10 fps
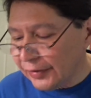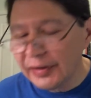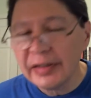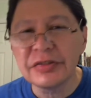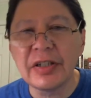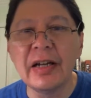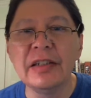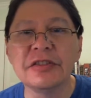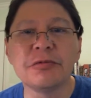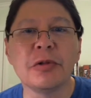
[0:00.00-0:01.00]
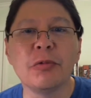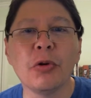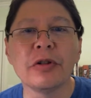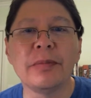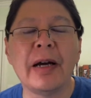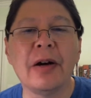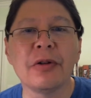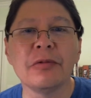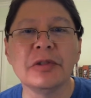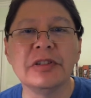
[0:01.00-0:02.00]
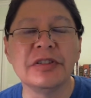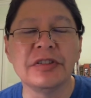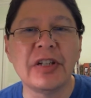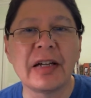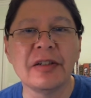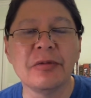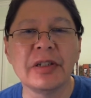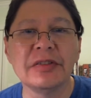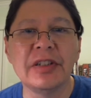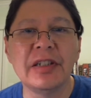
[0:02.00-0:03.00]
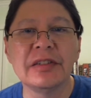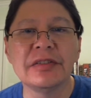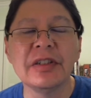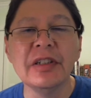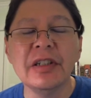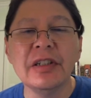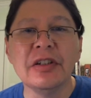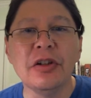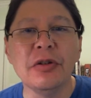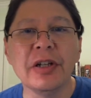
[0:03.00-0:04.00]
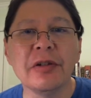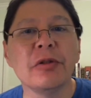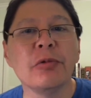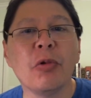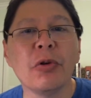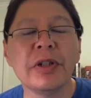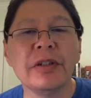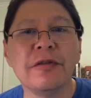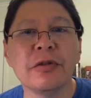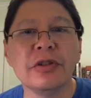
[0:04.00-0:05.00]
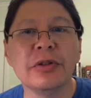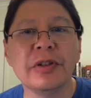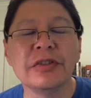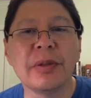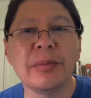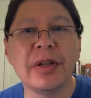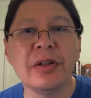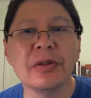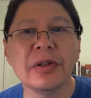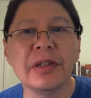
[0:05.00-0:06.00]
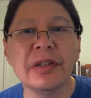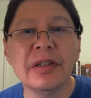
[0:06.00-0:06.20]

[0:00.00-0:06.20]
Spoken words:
The next kind is reward power, which is exactly what it says. You get rewarded for doing something good.